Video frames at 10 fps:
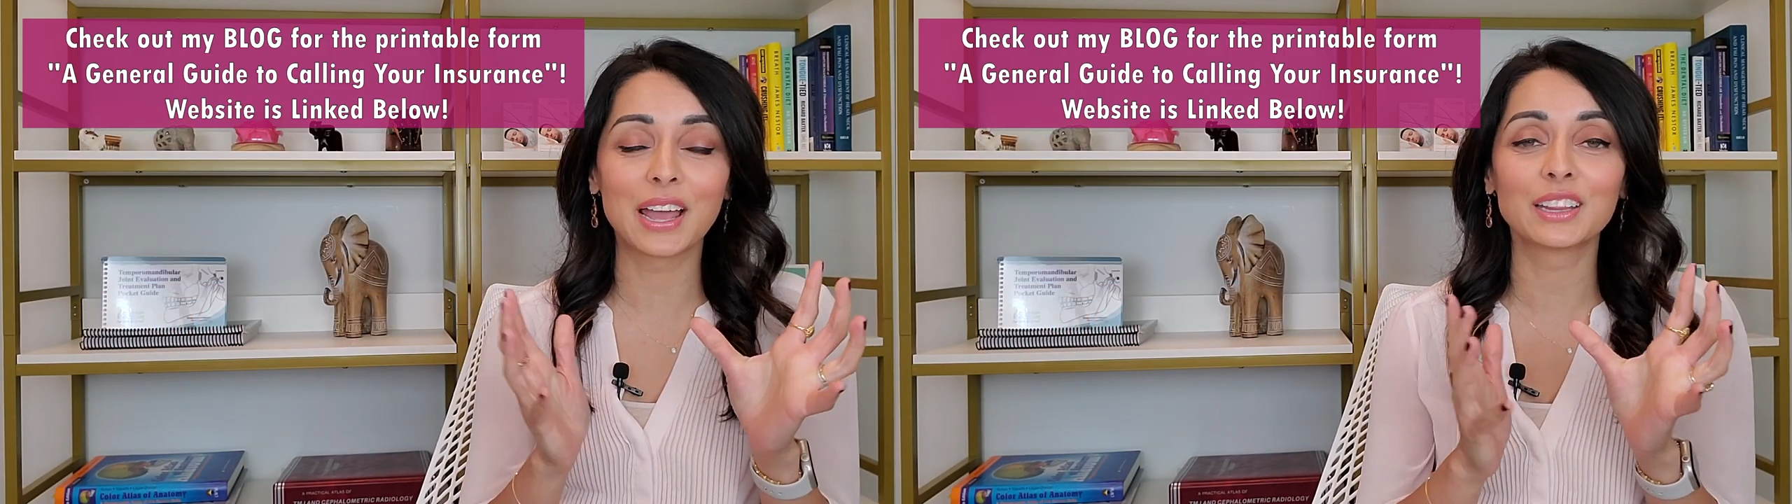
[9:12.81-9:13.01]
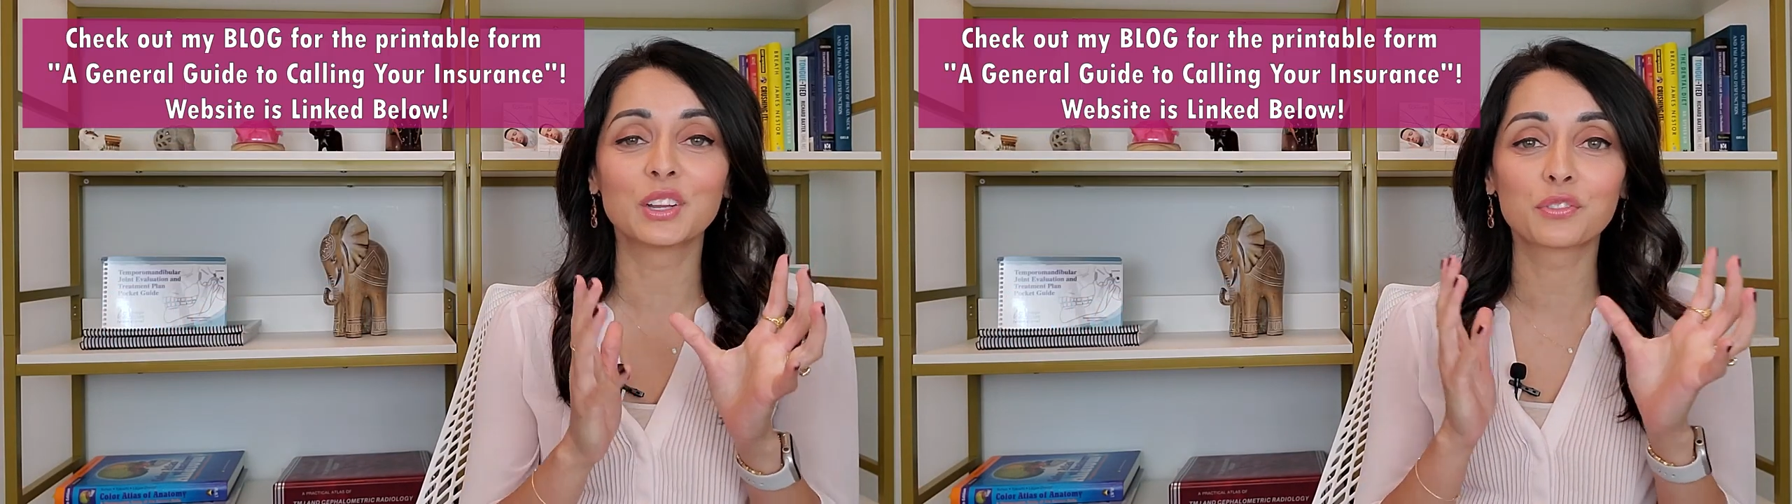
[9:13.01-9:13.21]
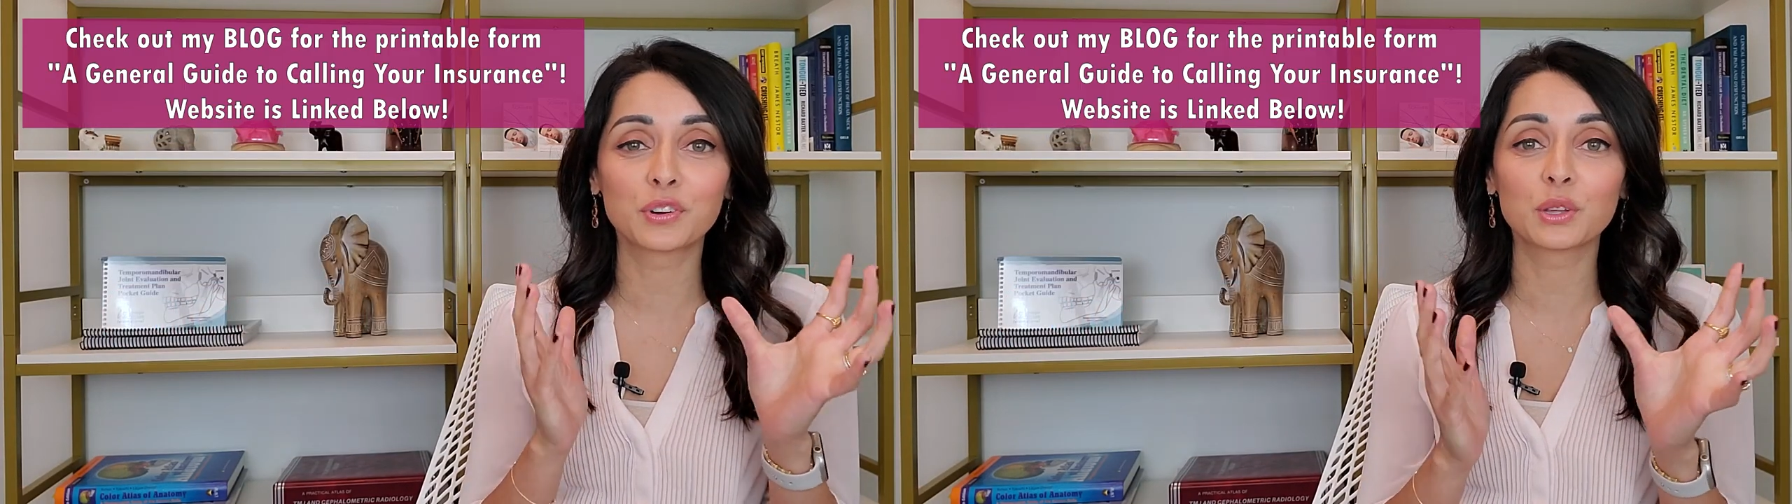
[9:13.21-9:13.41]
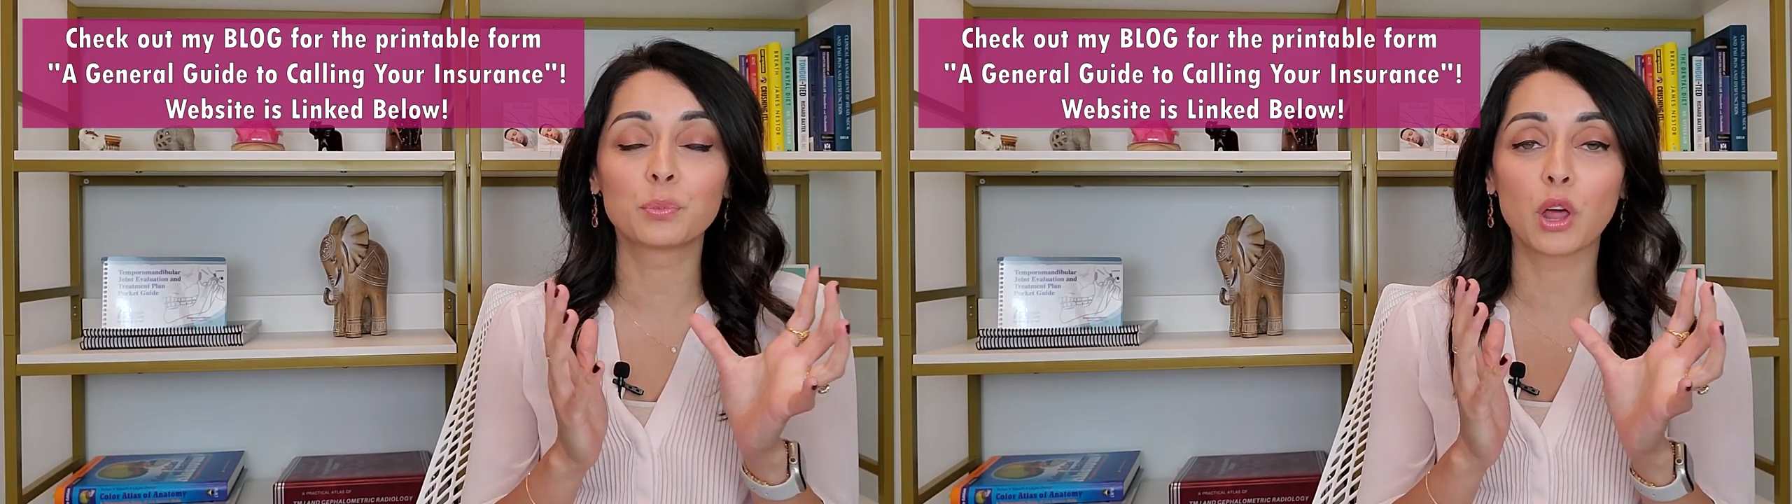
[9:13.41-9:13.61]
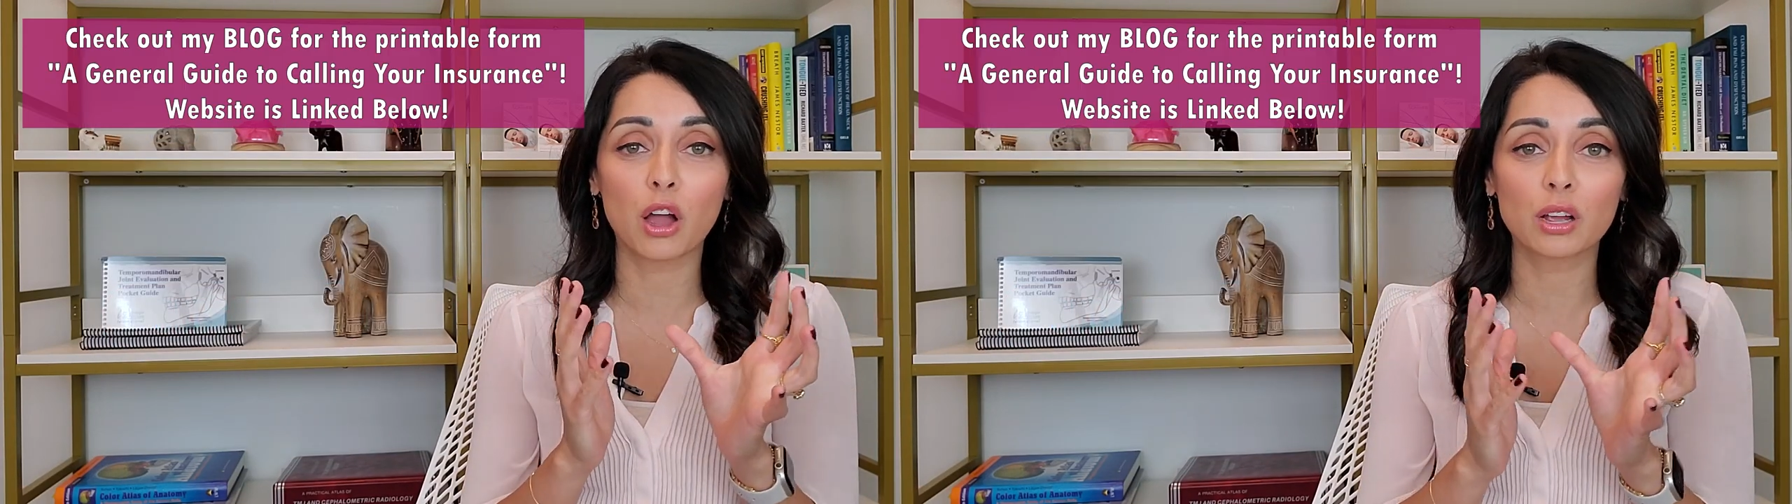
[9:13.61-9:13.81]
and look for the
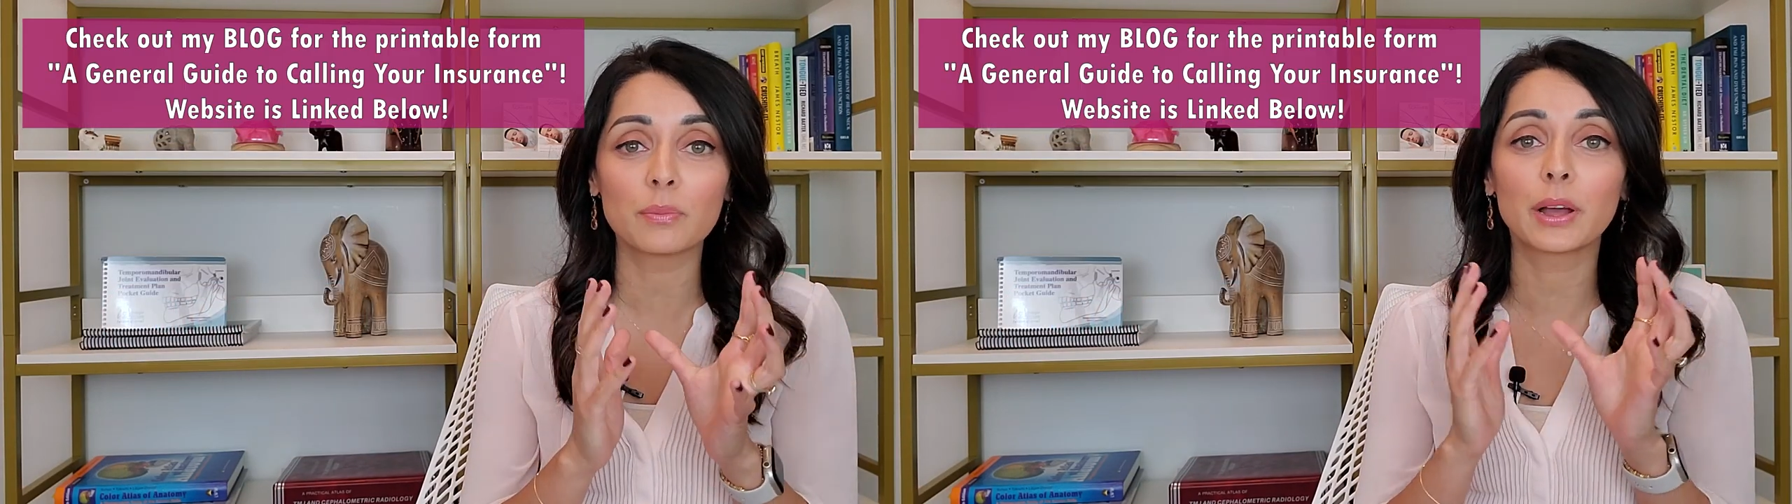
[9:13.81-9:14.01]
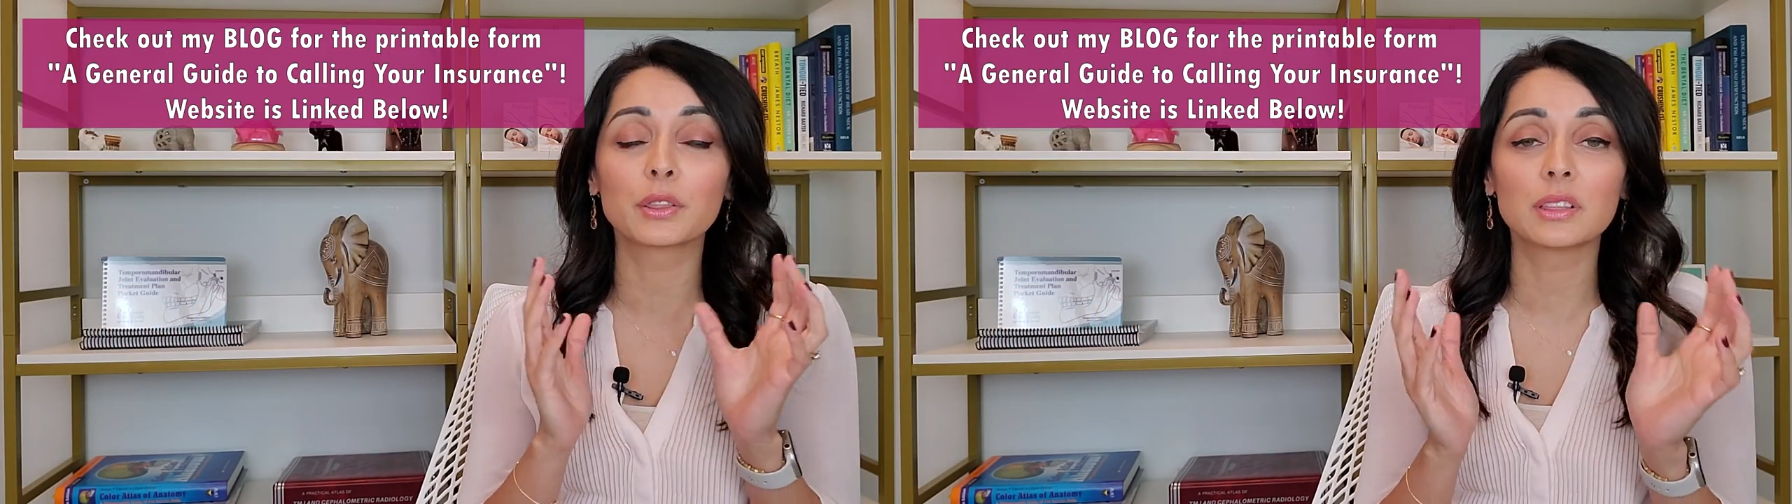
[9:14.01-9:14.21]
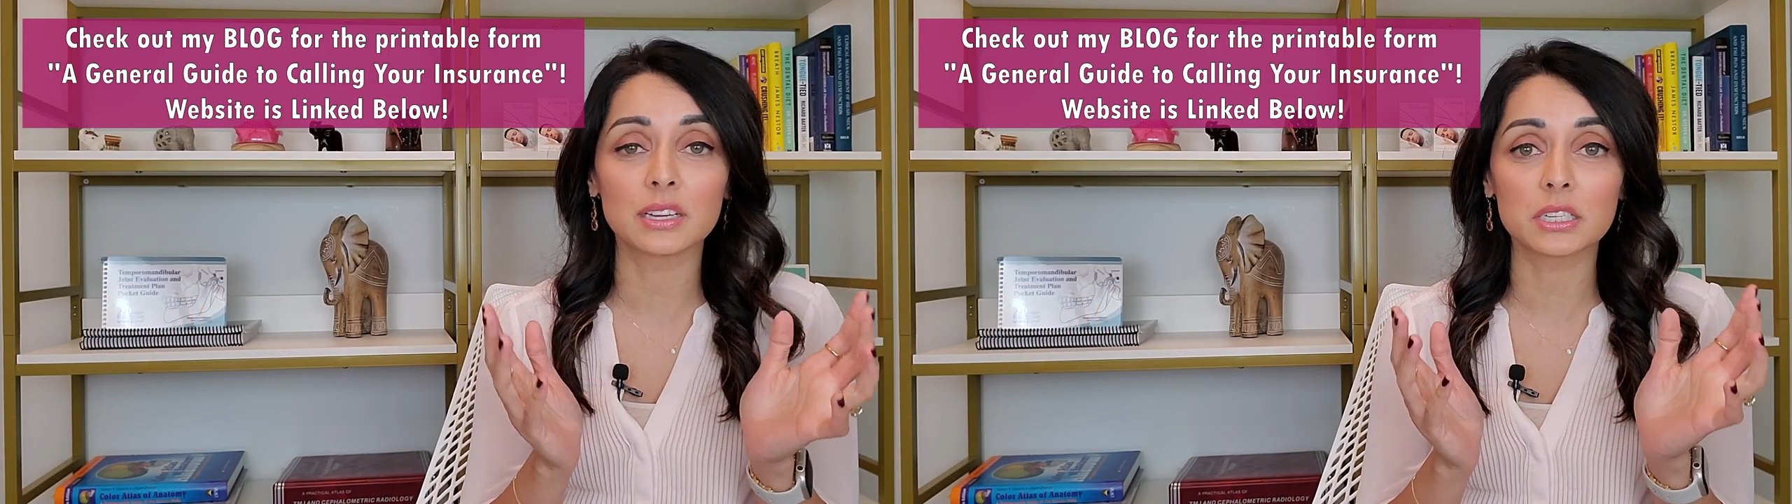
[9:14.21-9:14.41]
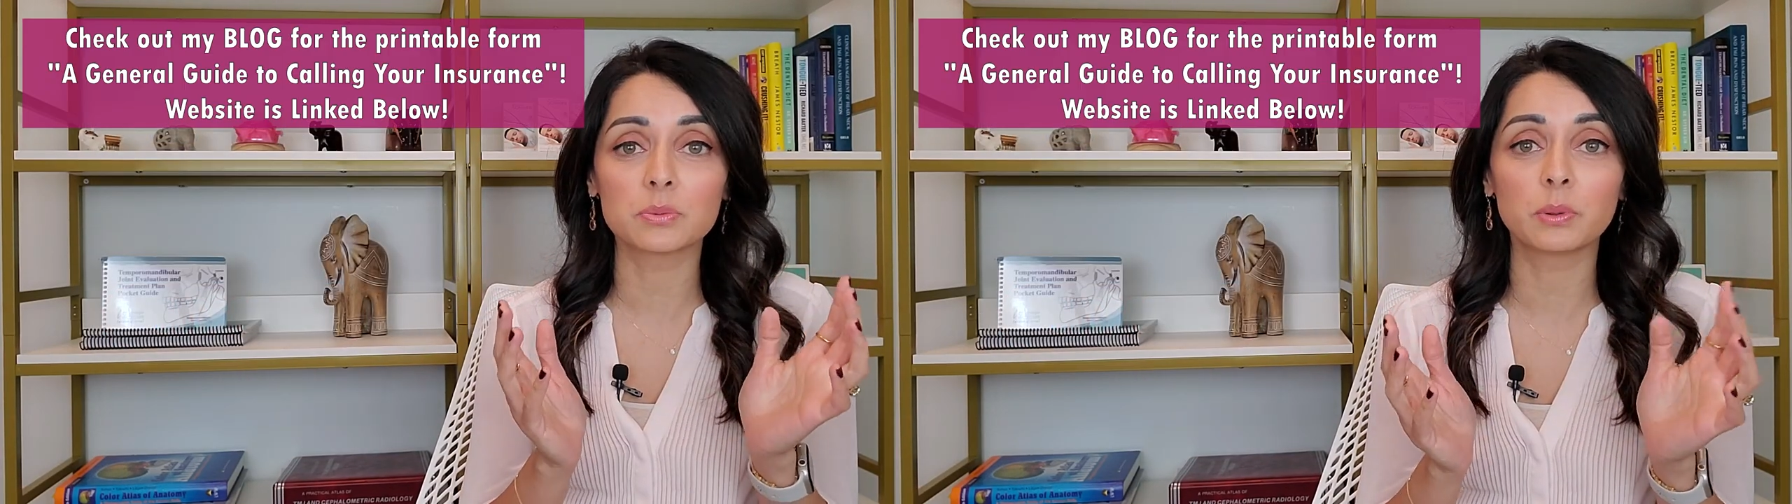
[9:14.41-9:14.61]
blog about this.